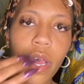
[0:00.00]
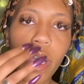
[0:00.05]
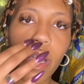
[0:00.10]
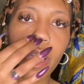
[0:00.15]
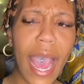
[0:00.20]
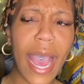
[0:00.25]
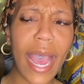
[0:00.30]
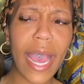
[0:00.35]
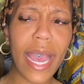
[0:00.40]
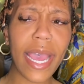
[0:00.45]

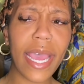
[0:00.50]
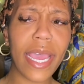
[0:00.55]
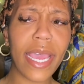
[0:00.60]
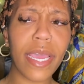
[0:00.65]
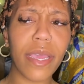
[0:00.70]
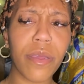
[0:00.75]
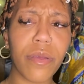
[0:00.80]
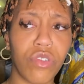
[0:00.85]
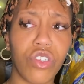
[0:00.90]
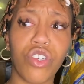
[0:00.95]

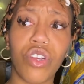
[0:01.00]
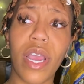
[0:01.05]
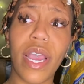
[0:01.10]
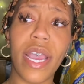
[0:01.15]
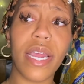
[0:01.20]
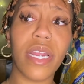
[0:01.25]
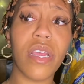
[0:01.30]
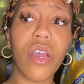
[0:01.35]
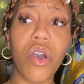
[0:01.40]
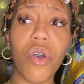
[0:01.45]
I
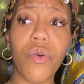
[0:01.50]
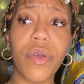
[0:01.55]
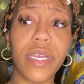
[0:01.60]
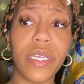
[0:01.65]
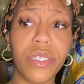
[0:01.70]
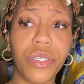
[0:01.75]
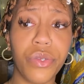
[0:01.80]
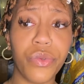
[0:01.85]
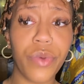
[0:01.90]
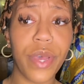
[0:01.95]
tried going
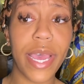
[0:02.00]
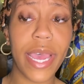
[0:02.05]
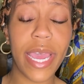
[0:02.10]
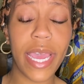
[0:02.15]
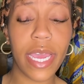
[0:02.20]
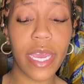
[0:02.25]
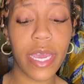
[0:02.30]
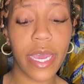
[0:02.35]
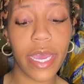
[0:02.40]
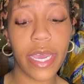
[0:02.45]
to an
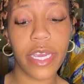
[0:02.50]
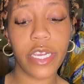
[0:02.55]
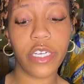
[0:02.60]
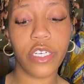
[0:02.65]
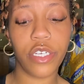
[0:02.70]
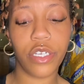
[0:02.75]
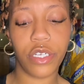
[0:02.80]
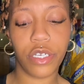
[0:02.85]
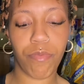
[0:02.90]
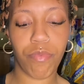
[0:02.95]
8
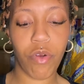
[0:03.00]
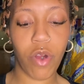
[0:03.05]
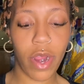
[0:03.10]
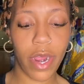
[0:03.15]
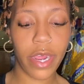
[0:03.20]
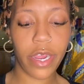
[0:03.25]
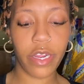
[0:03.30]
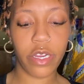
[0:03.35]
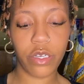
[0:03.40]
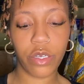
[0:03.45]
gauge
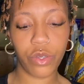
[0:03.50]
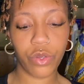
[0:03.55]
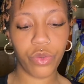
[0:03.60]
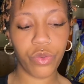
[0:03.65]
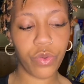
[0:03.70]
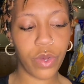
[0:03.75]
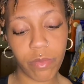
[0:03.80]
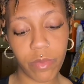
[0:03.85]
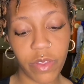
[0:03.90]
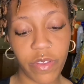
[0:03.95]
prior
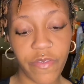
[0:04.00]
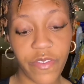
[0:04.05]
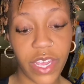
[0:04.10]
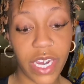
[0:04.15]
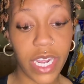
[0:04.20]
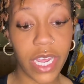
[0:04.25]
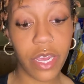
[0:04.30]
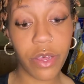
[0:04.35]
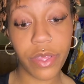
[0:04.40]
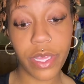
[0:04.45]
to the
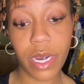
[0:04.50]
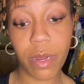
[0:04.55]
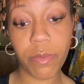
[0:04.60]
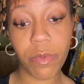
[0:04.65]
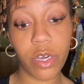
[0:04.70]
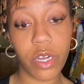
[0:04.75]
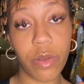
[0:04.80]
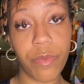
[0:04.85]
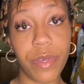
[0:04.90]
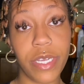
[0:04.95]
video that I'm
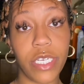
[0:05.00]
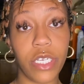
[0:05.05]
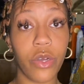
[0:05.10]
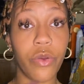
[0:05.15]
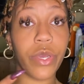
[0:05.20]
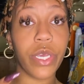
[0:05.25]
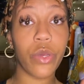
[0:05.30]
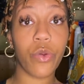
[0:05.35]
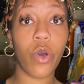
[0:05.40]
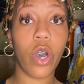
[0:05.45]
going to be
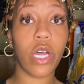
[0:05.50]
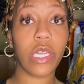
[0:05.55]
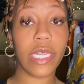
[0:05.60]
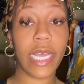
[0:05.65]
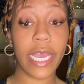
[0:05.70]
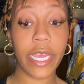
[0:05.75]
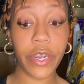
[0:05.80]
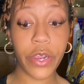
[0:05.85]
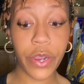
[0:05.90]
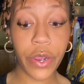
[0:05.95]
showing you all
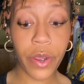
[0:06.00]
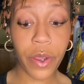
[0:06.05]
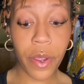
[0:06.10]
later.